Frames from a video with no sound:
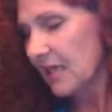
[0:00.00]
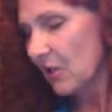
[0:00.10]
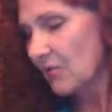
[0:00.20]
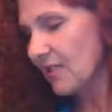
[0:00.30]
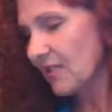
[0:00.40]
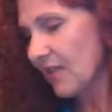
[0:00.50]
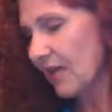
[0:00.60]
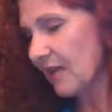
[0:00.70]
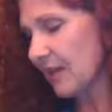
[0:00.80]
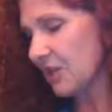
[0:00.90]
There was a
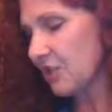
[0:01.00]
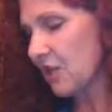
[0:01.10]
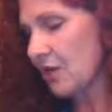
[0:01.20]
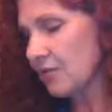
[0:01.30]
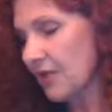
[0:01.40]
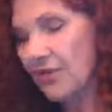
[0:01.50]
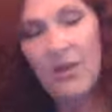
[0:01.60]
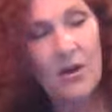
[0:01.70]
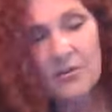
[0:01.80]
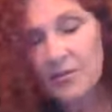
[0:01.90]
study that showed that
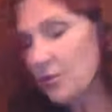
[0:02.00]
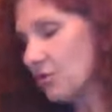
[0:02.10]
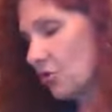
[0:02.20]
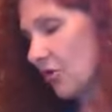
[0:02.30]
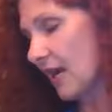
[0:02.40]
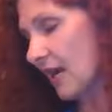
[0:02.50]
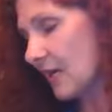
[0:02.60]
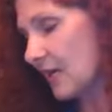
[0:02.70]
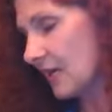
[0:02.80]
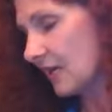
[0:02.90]
those who
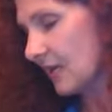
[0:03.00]
drank